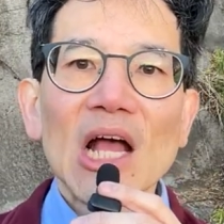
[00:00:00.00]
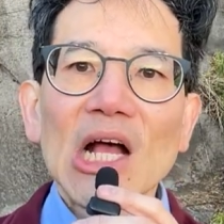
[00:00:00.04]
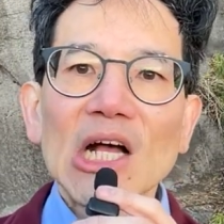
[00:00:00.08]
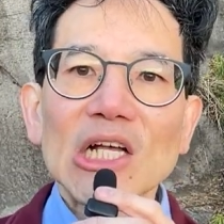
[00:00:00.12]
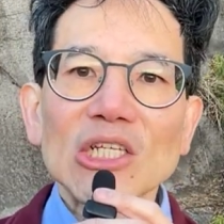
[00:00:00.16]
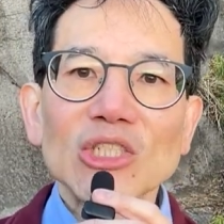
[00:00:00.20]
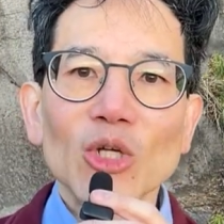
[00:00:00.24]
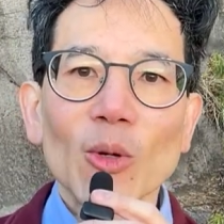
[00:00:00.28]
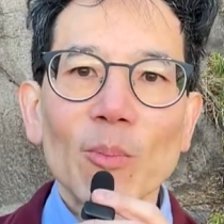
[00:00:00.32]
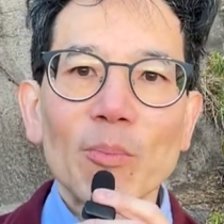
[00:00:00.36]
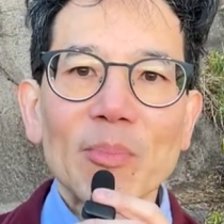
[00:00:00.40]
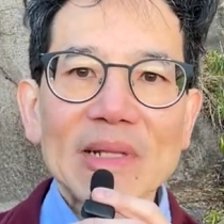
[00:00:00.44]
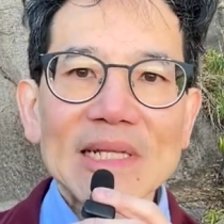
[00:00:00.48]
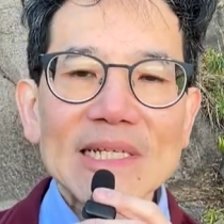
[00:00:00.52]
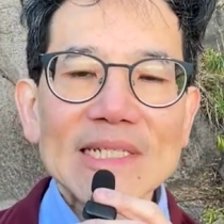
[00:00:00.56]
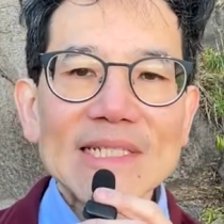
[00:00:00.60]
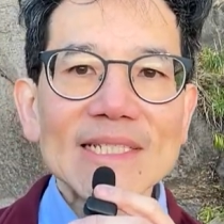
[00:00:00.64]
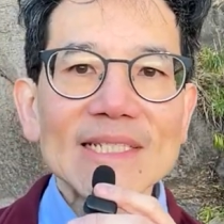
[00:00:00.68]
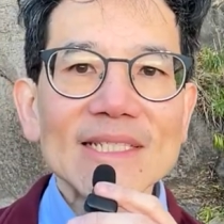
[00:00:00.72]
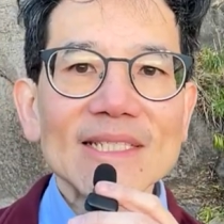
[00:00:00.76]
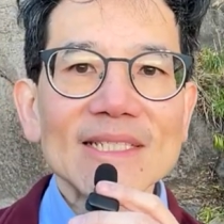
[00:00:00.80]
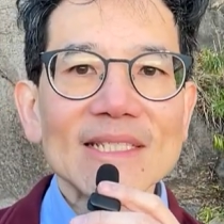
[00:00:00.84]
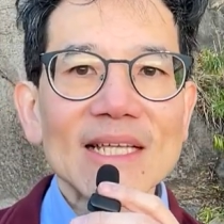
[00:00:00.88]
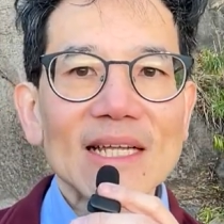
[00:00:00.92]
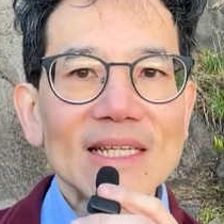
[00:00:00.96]
So
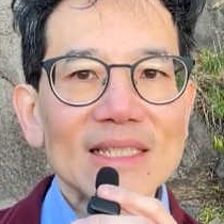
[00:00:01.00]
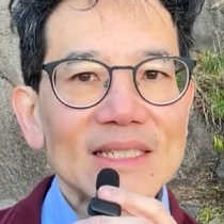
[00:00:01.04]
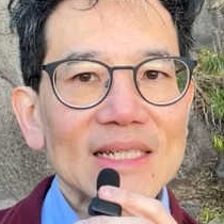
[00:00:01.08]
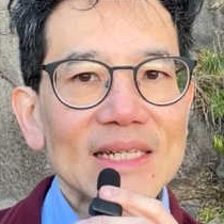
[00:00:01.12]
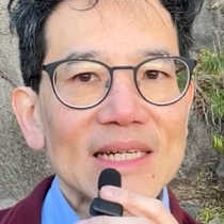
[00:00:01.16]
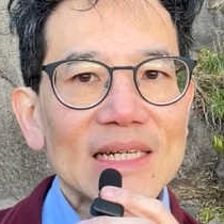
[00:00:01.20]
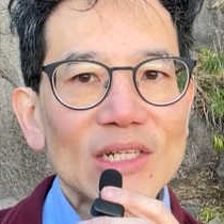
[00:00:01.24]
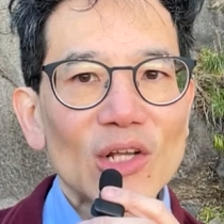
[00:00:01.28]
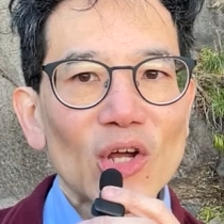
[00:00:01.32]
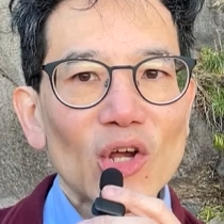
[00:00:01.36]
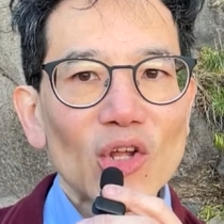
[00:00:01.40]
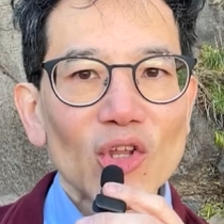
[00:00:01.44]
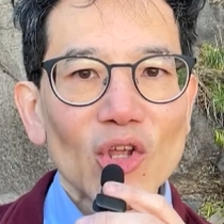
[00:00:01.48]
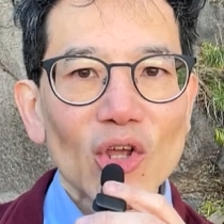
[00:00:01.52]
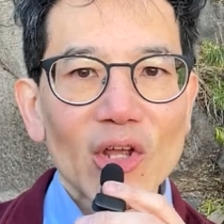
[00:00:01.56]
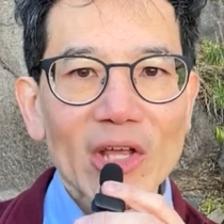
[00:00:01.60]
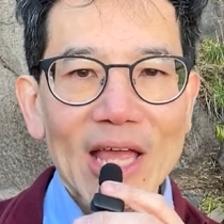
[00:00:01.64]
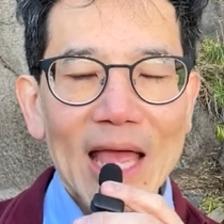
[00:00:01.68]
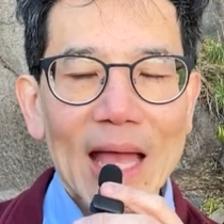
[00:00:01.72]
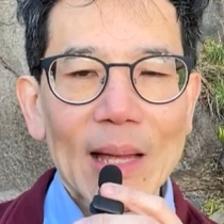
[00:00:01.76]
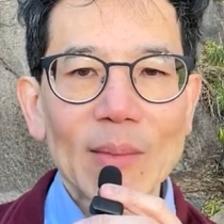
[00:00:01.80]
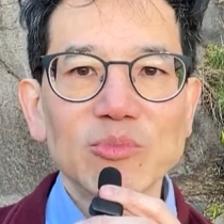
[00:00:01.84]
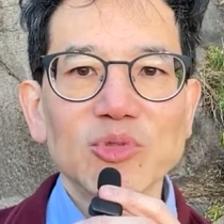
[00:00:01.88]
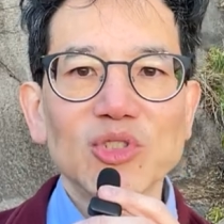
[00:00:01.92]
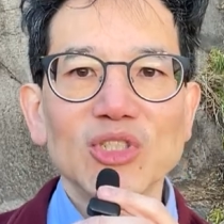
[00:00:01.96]
please turn on your
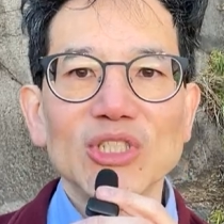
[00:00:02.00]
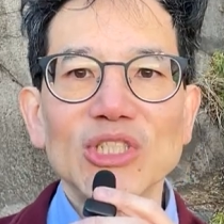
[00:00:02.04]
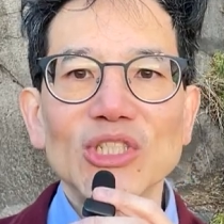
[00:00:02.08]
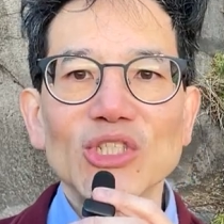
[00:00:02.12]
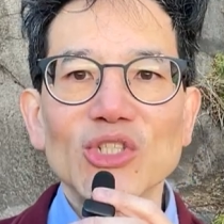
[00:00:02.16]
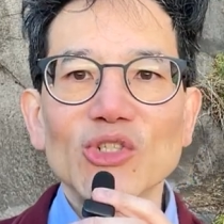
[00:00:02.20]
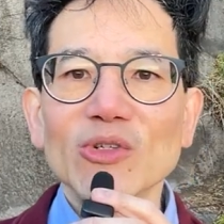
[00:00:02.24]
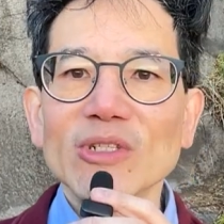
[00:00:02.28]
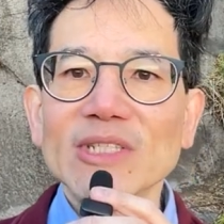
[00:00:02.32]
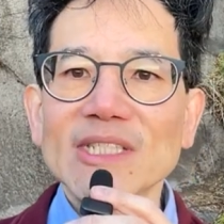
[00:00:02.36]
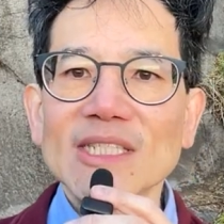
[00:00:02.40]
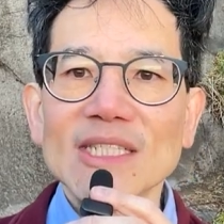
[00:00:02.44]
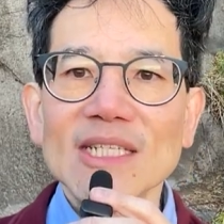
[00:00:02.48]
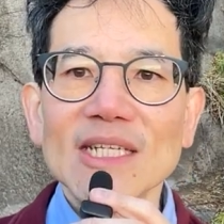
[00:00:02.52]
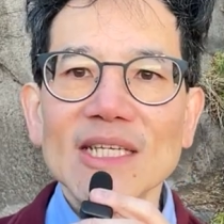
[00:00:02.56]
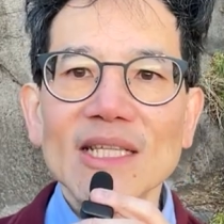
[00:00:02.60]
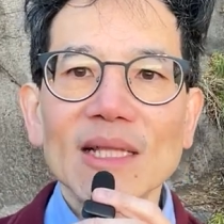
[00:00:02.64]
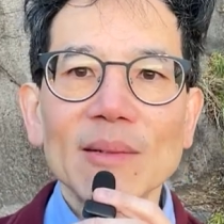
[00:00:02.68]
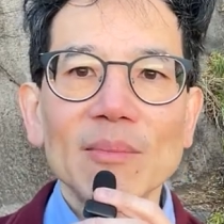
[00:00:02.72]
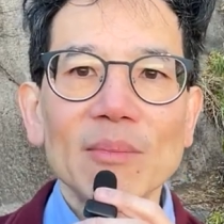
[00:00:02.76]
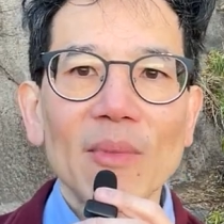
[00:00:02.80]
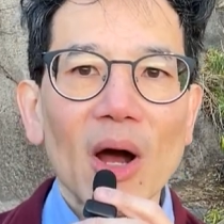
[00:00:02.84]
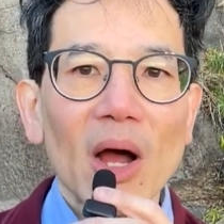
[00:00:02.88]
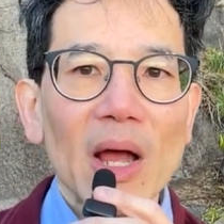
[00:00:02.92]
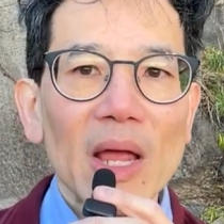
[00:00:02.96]
captions. You'll see
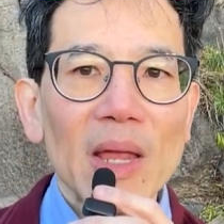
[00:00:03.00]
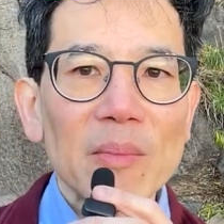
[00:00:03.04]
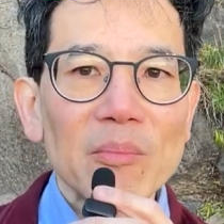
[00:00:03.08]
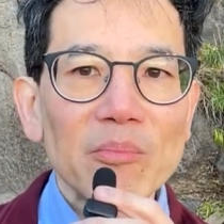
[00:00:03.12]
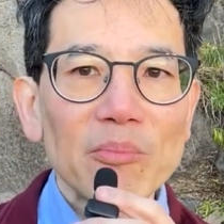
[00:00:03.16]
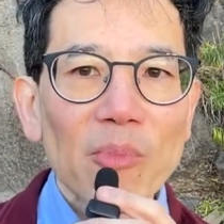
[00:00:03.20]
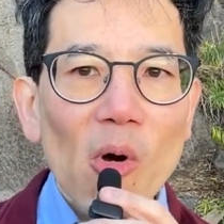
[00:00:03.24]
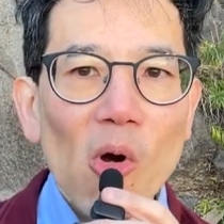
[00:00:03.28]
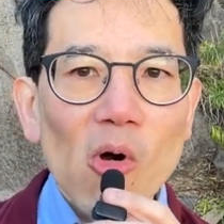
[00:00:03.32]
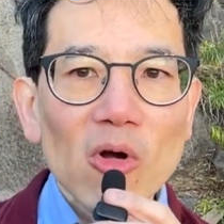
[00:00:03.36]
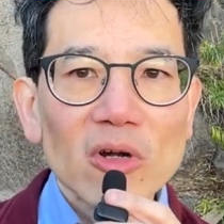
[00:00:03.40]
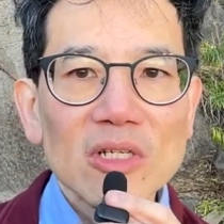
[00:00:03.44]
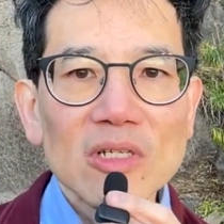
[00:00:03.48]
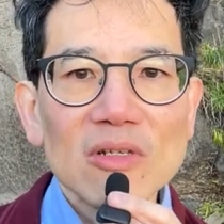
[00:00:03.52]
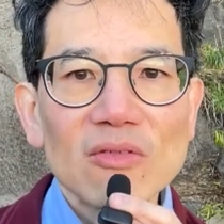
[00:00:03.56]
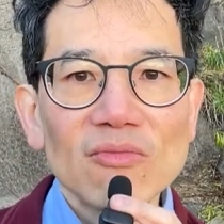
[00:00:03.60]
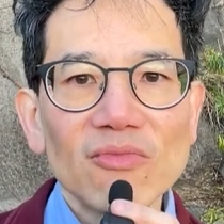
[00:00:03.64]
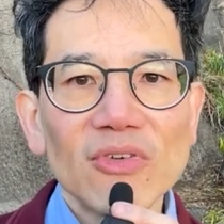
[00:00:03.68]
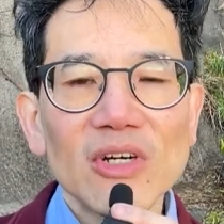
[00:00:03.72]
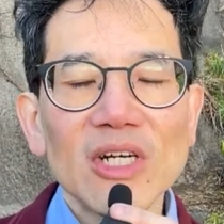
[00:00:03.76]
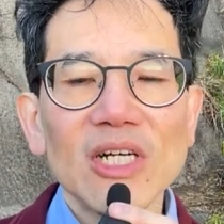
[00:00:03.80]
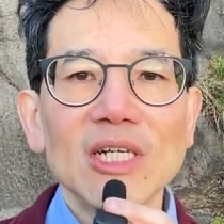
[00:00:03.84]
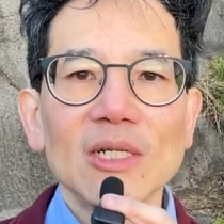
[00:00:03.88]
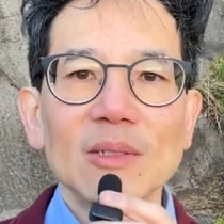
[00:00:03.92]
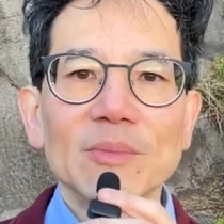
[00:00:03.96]
the important
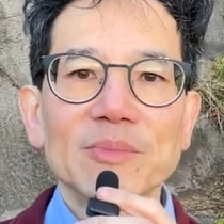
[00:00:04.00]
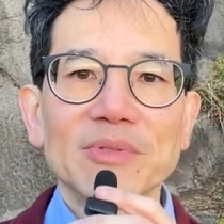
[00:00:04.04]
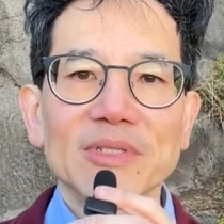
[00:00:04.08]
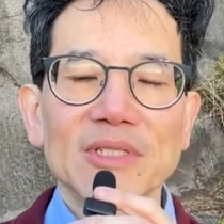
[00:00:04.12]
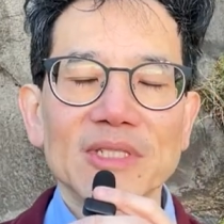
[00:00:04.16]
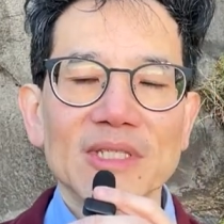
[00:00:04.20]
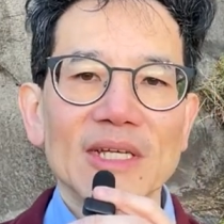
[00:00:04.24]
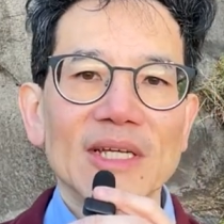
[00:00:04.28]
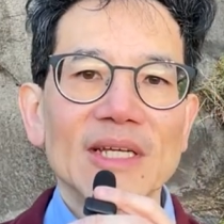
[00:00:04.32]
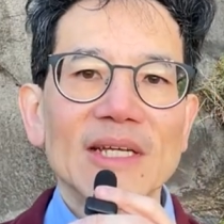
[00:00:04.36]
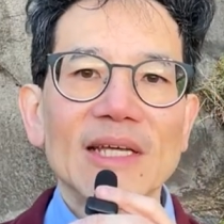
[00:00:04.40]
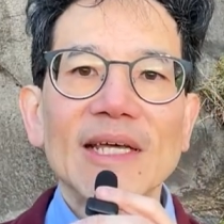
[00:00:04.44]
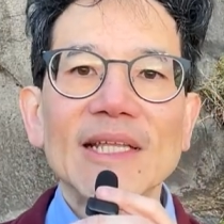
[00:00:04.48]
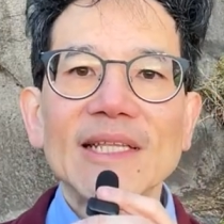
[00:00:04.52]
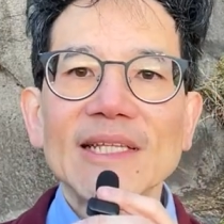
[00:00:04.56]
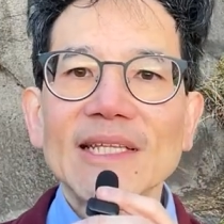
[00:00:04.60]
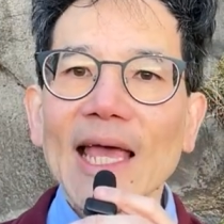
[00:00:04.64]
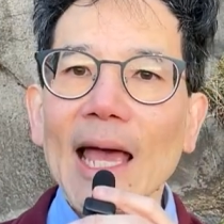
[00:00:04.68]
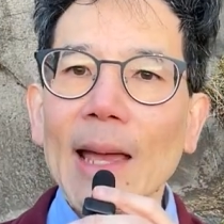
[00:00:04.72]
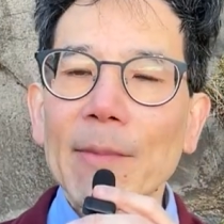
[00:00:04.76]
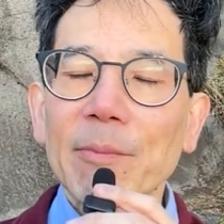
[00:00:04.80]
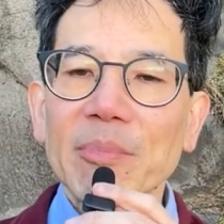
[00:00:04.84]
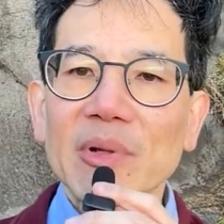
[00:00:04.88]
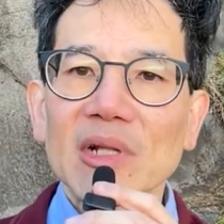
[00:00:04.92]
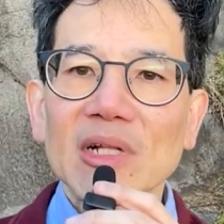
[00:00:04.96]
verbs in
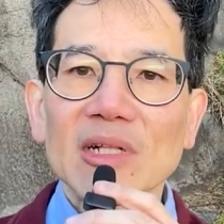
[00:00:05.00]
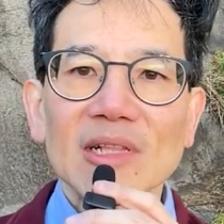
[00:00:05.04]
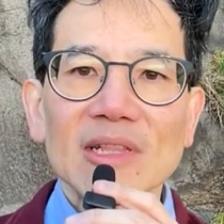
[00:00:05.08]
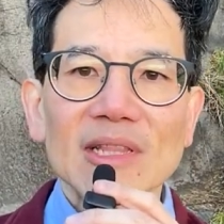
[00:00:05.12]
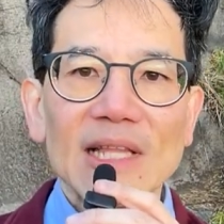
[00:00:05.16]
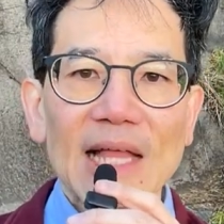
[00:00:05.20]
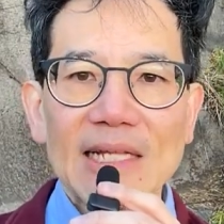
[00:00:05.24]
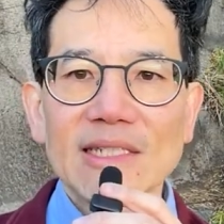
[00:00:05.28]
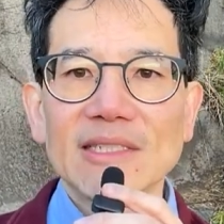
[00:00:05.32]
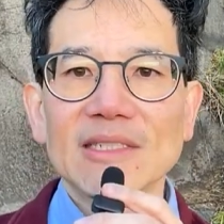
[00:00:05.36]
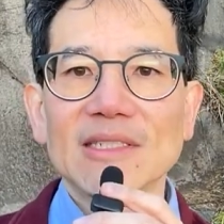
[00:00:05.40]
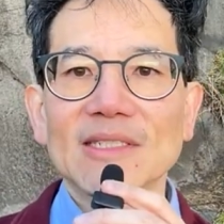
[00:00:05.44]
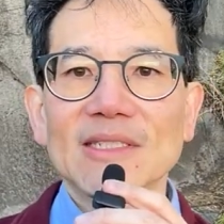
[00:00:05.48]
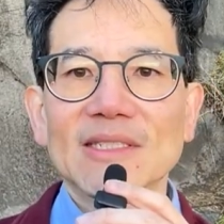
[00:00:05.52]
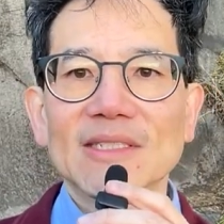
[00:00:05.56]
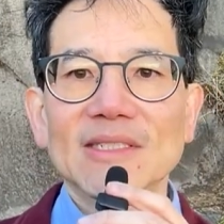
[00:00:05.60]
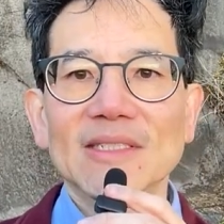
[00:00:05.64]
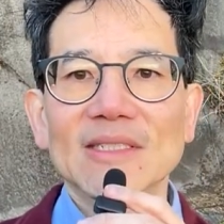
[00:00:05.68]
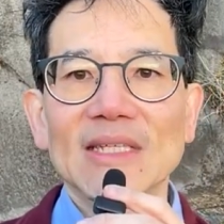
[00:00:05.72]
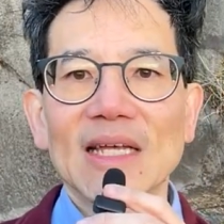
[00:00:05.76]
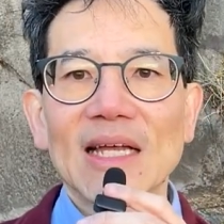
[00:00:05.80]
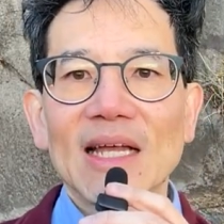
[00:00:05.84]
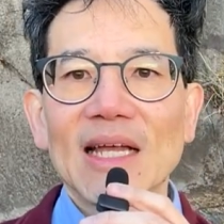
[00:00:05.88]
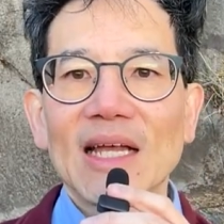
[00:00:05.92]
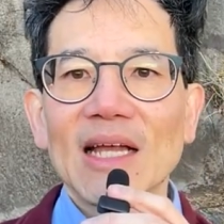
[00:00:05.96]
capital letters.